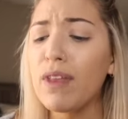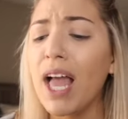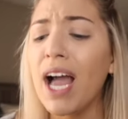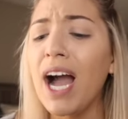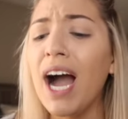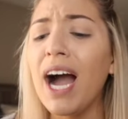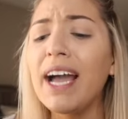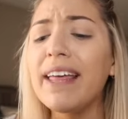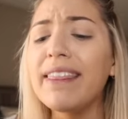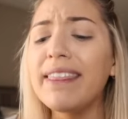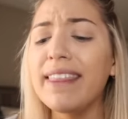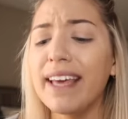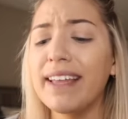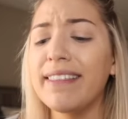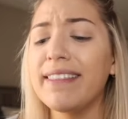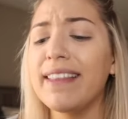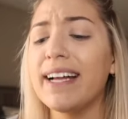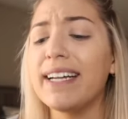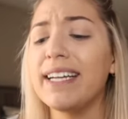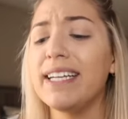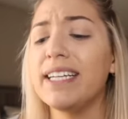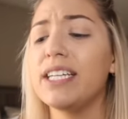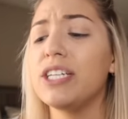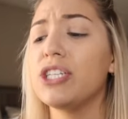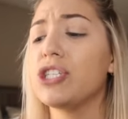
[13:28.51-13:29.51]
I think
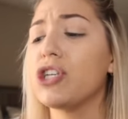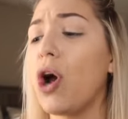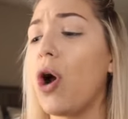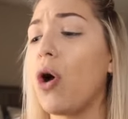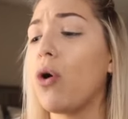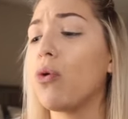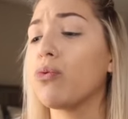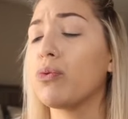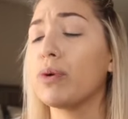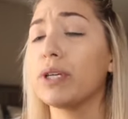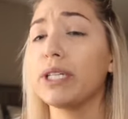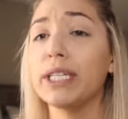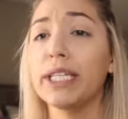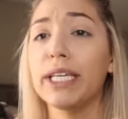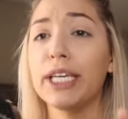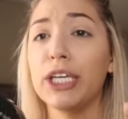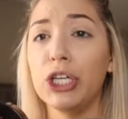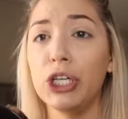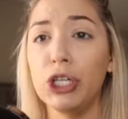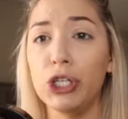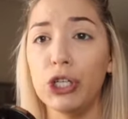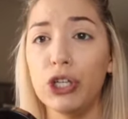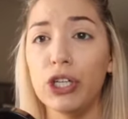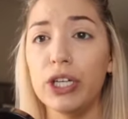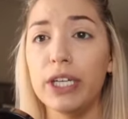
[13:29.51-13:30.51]
that it is a really
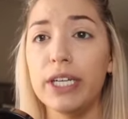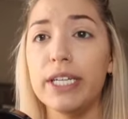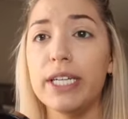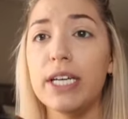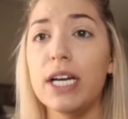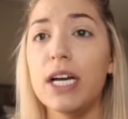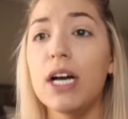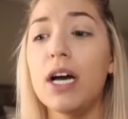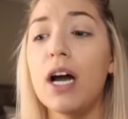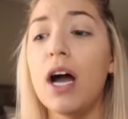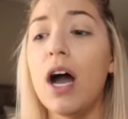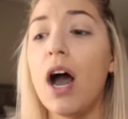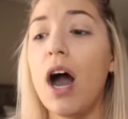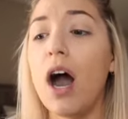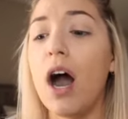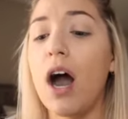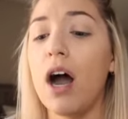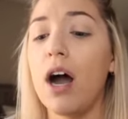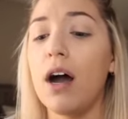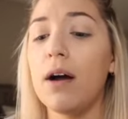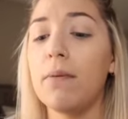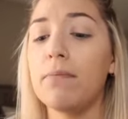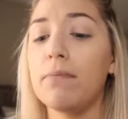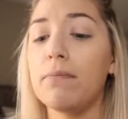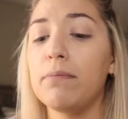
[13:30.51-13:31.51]
good
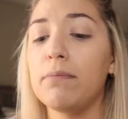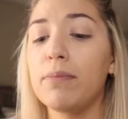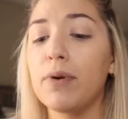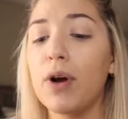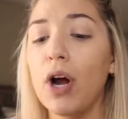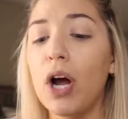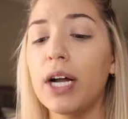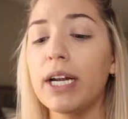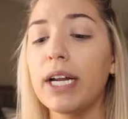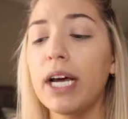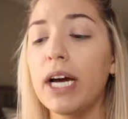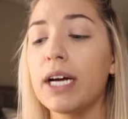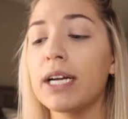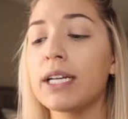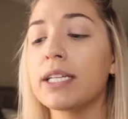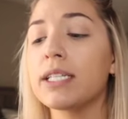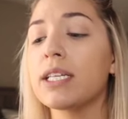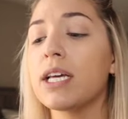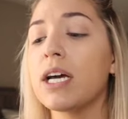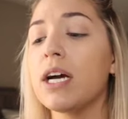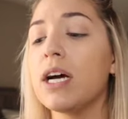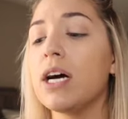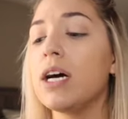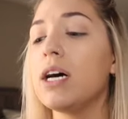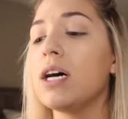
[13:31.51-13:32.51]
product.